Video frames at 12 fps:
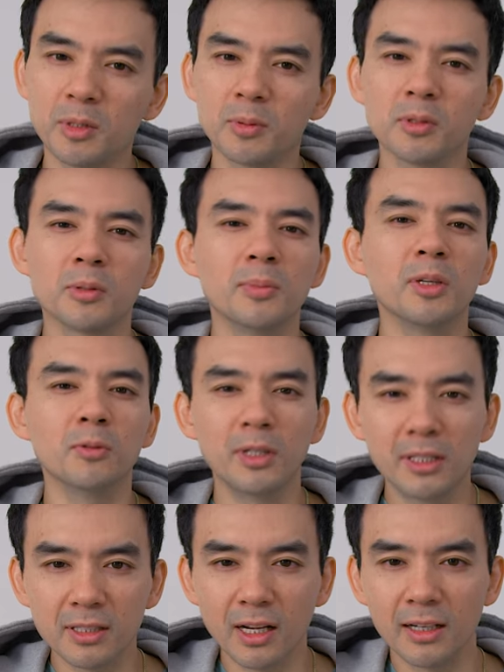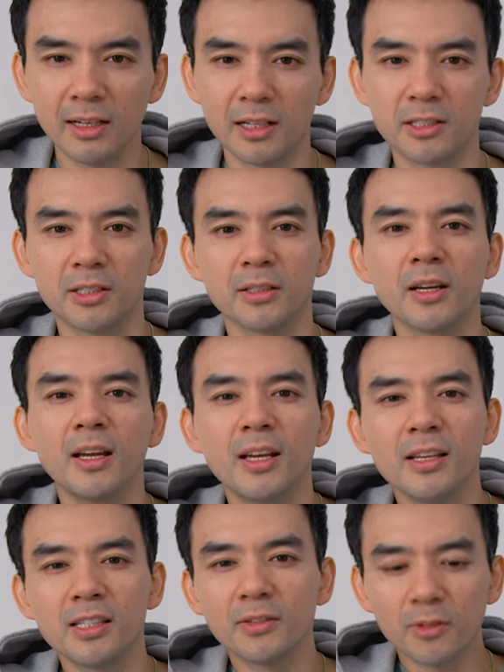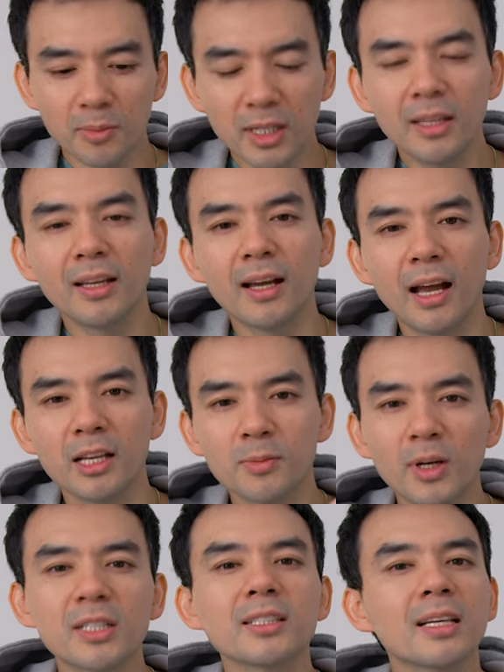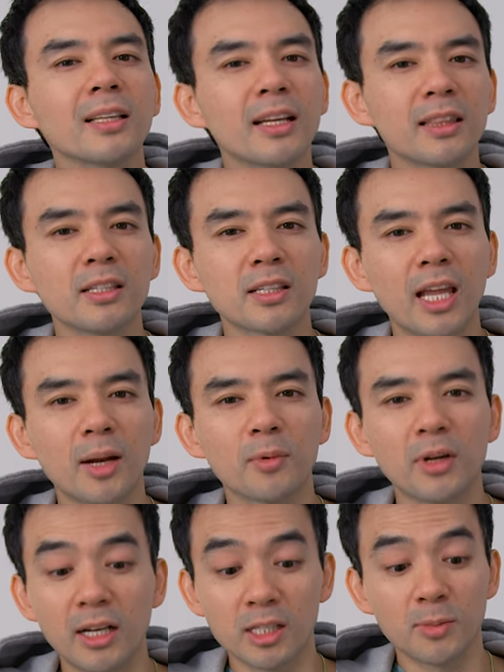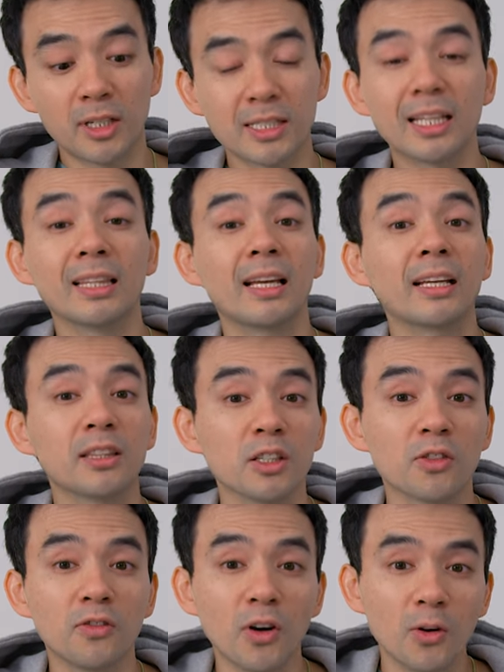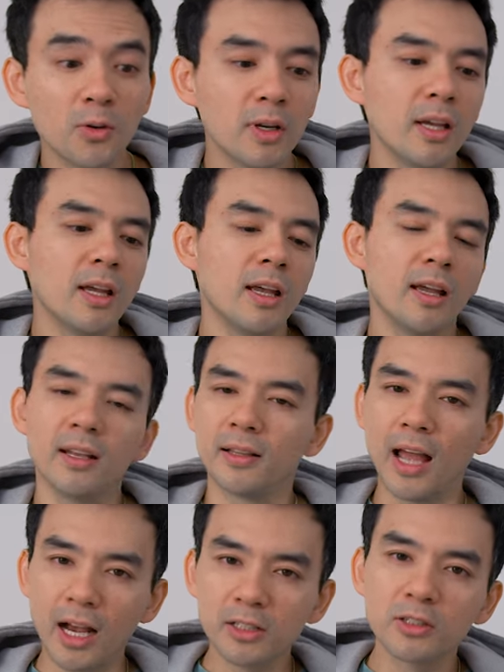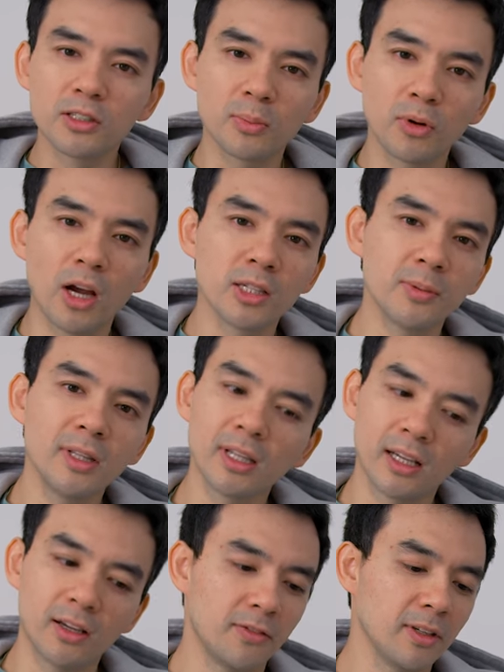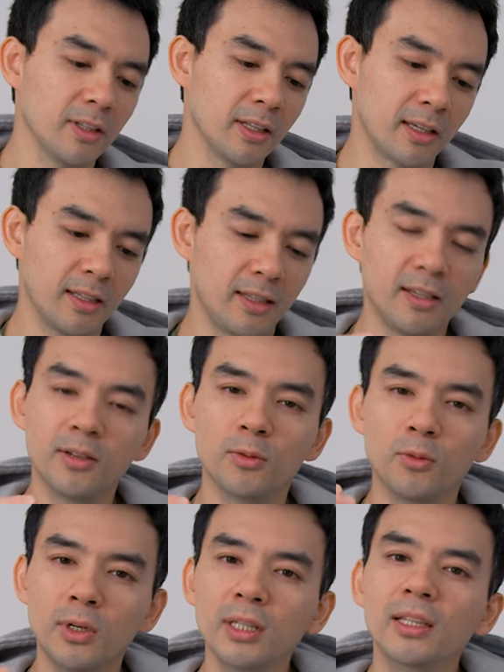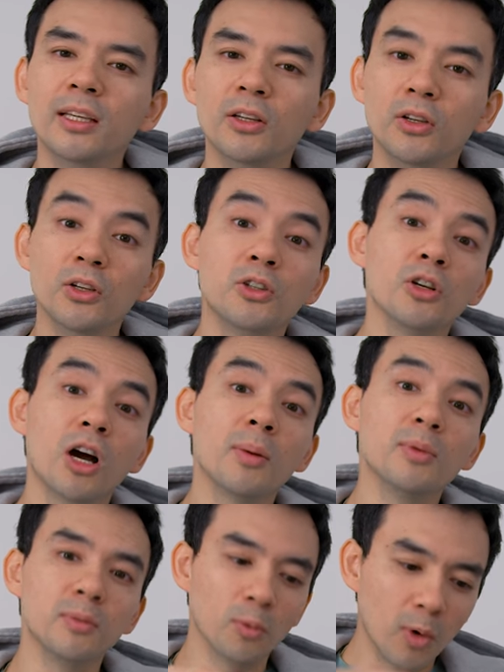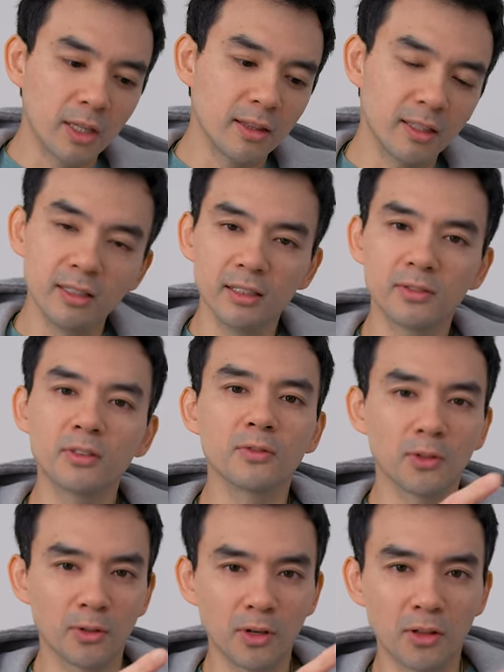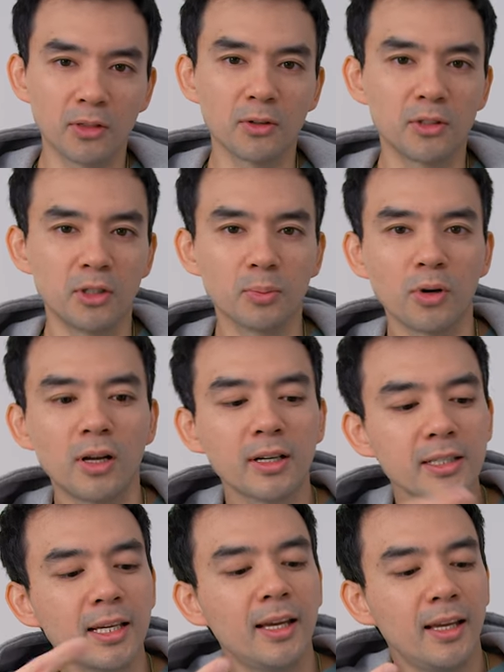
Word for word: is supposed to be redesigned next year. See, for me, as much as I like this camera and as much as I like this phone, it actually surprised me. Like I feel like they did a really good job in what they delivered for a third year product.